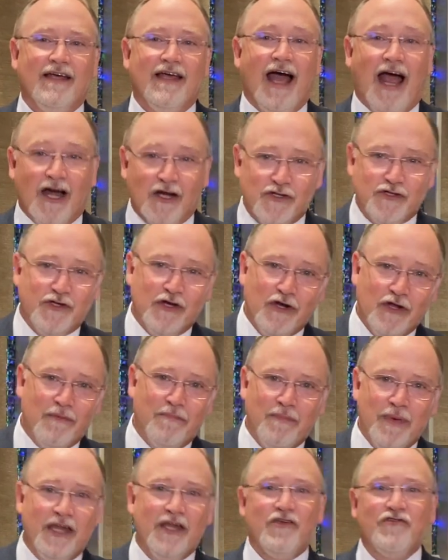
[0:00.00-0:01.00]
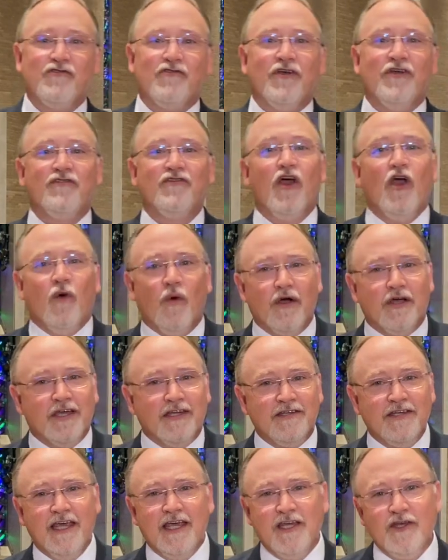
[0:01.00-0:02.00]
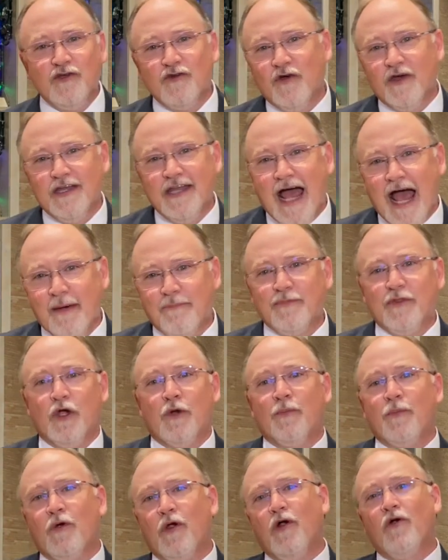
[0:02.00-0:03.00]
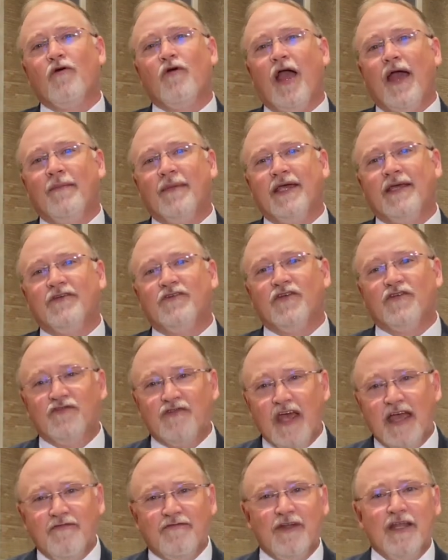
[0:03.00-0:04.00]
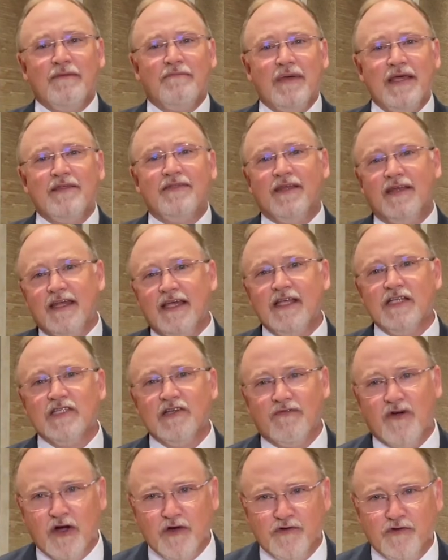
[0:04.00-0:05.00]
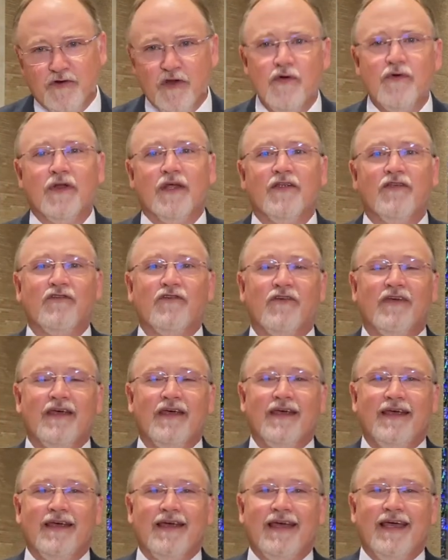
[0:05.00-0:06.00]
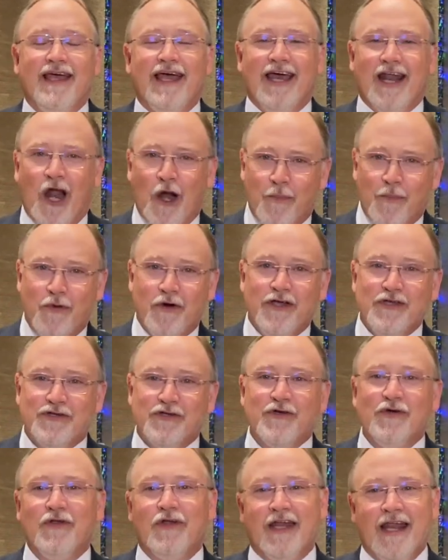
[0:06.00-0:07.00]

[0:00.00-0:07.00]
Our student ministries will continue to adapt their programming to safely meet the needs of our students. And our preschool